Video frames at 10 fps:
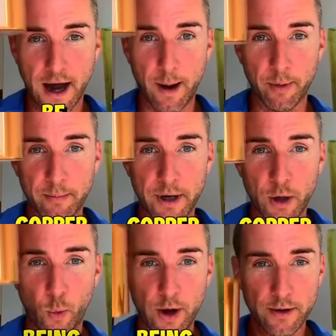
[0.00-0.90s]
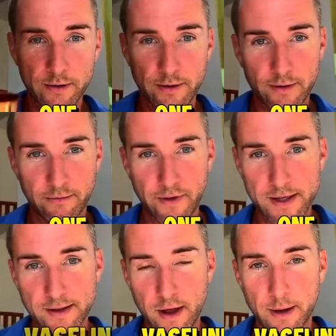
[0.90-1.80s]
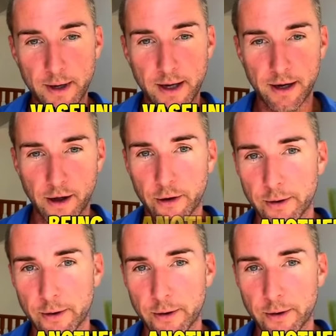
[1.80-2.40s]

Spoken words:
Copper being one, baseline being